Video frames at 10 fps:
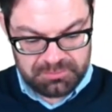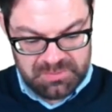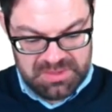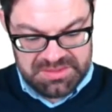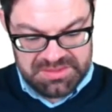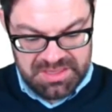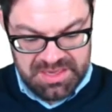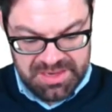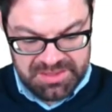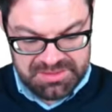this
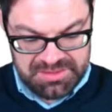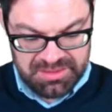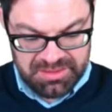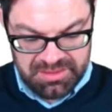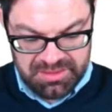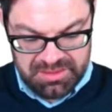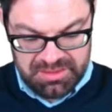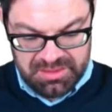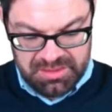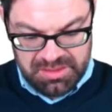dx
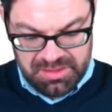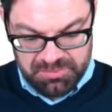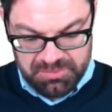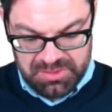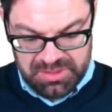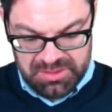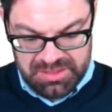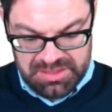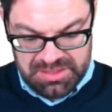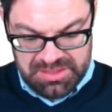and plug
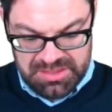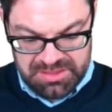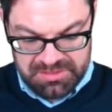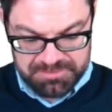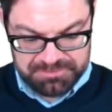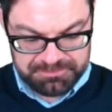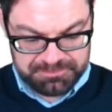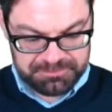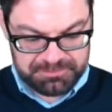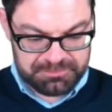it in here,
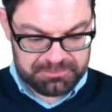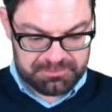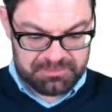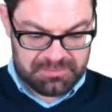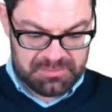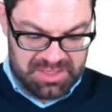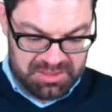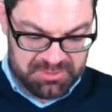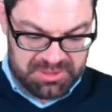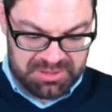
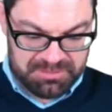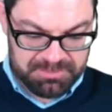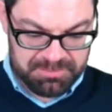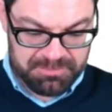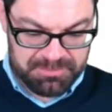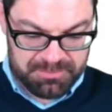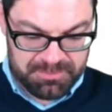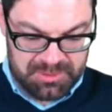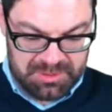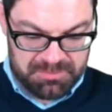and we're done.
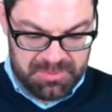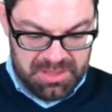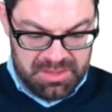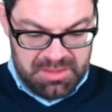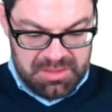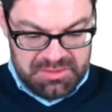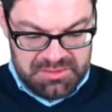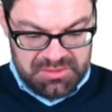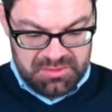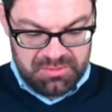
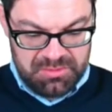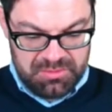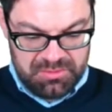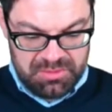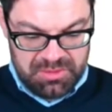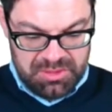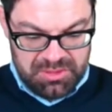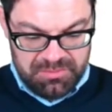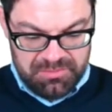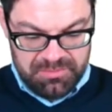So
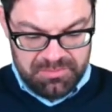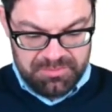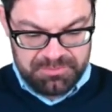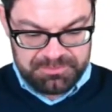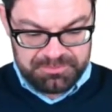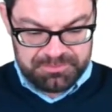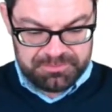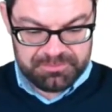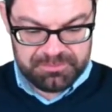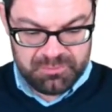
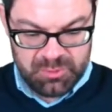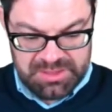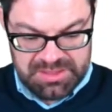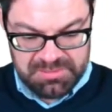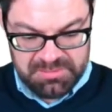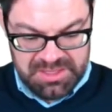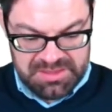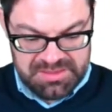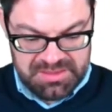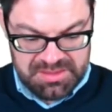what that
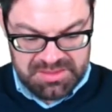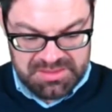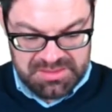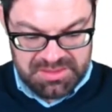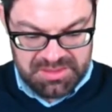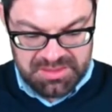means is